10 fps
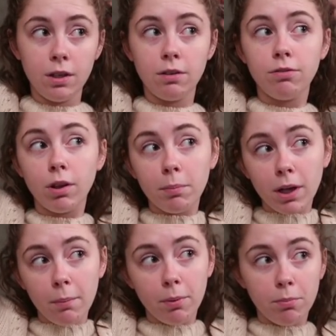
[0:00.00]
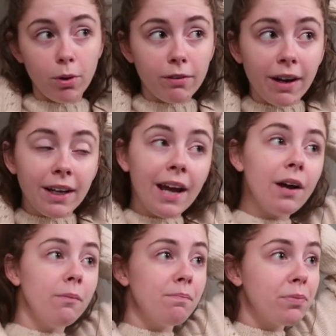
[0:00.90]
to film a couple more right
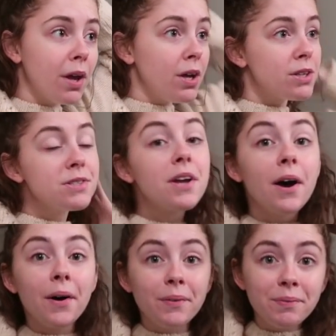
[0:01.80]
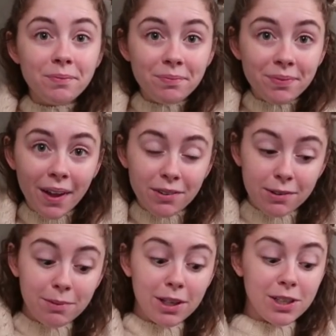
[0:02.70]
now, so that's
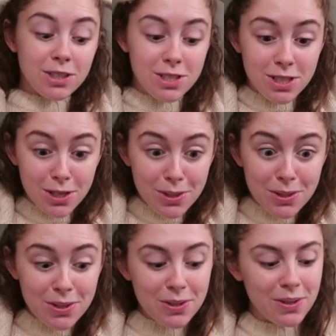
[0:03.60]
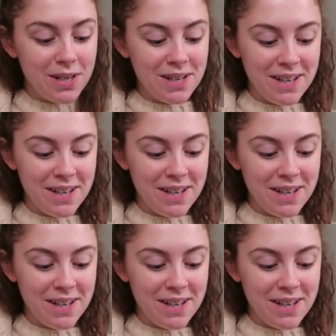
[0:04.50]
what I'm gonna do.